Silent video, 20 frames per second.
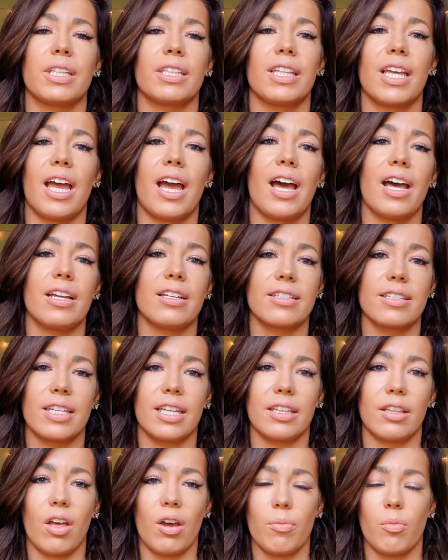that has a
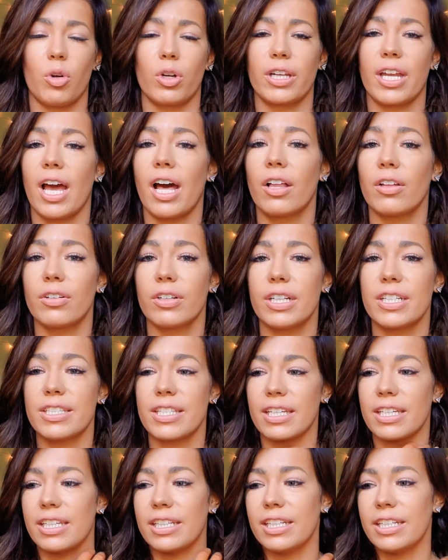lot more calories
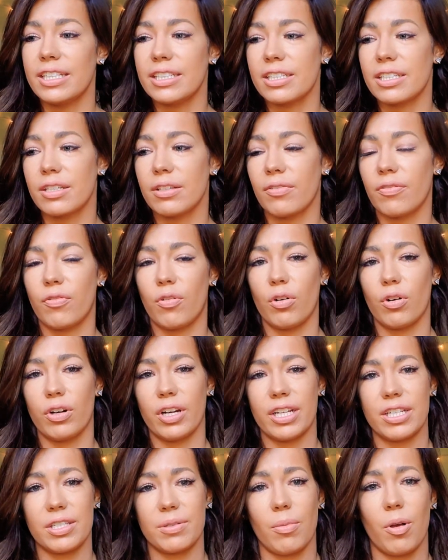in it for
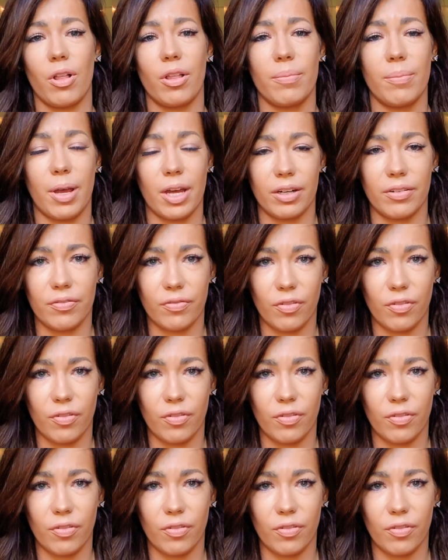a small amount of